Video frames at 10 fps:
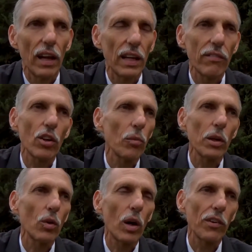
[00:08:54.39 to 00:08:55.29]
And even though
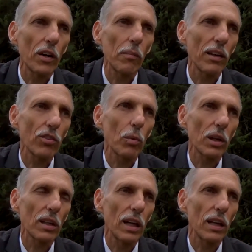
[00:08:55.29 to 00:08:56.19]
we do our very best to
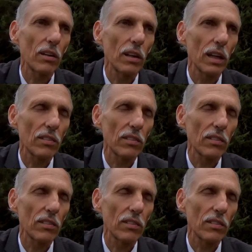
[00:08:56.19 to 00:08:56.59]
work together,